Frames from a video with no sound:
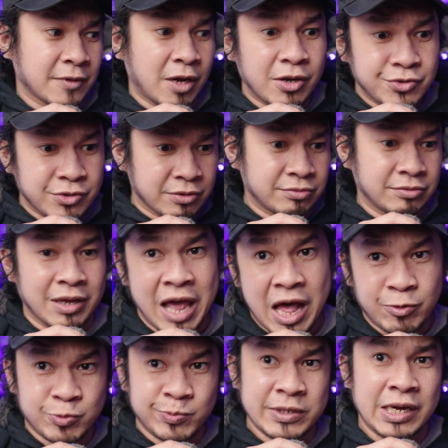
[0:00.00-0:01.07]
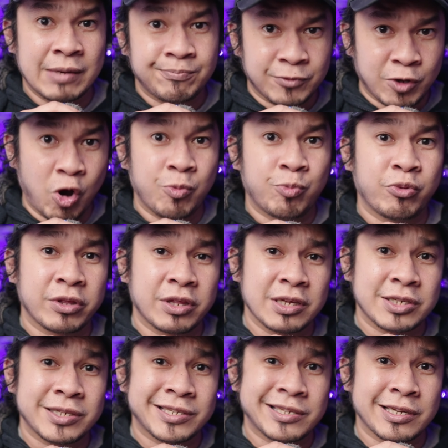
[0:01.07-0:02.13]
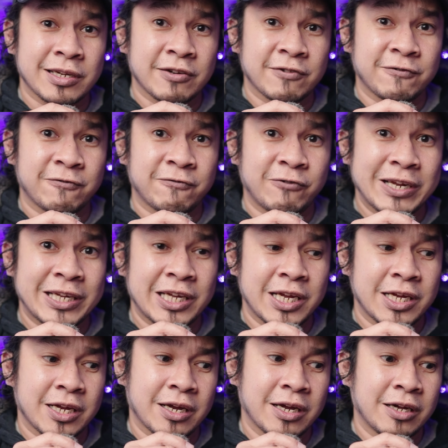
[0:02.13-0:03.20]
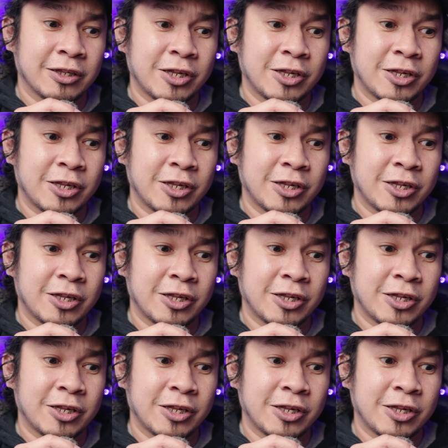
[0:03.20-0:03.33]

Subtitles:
also, it helps me up cope with this freaking